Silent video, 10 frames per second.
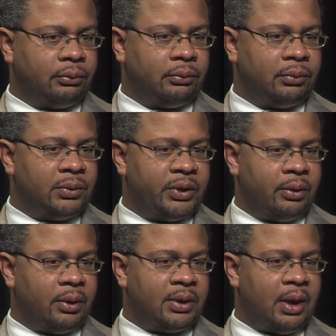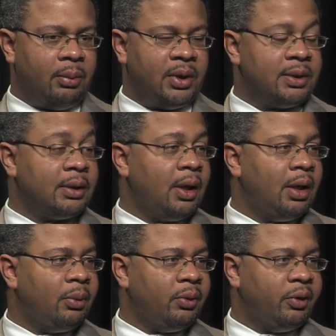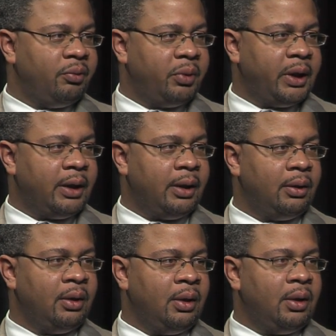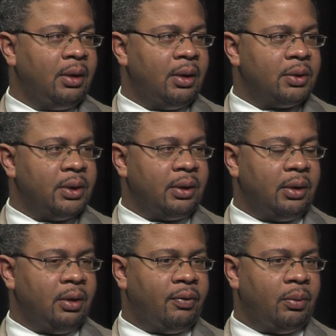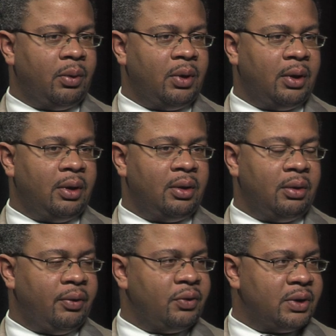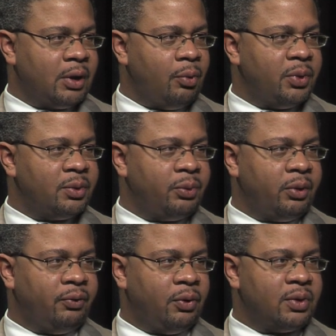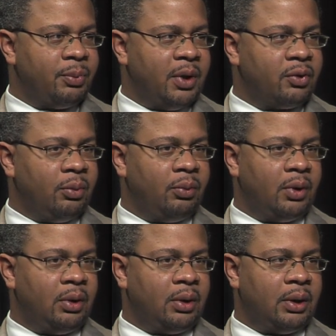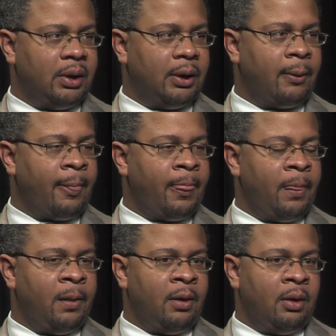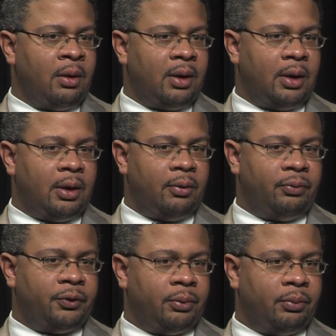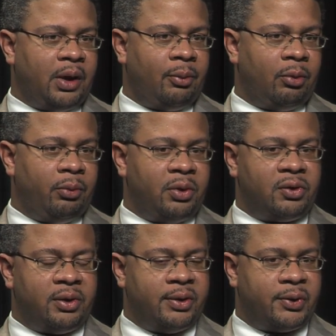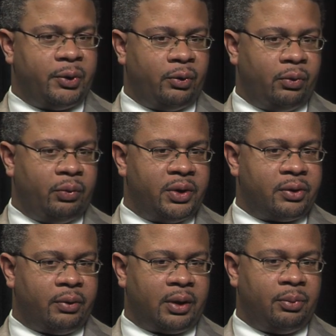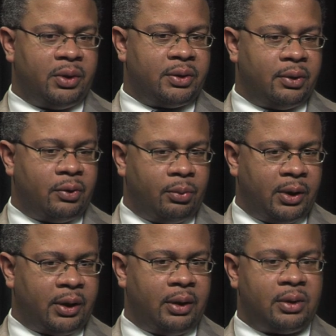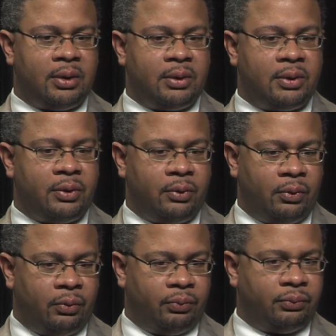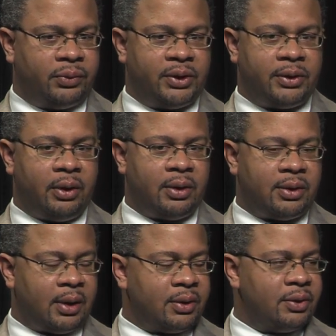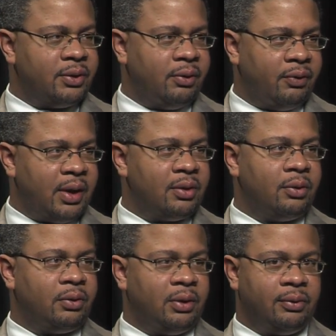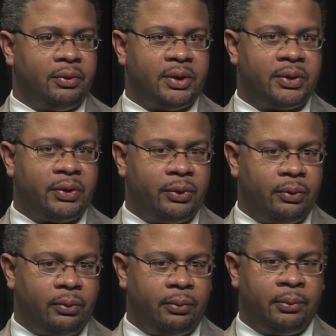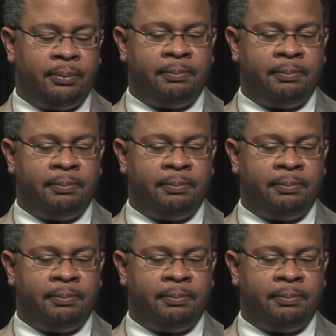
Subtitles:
until the time they stop, or even beyond, I'll take care of them. And the scope is pretty full spectrum. The only thing, from abnormal menstrues to hysterectomies to tubal ligations to cesarean sections to vaginal deliveries to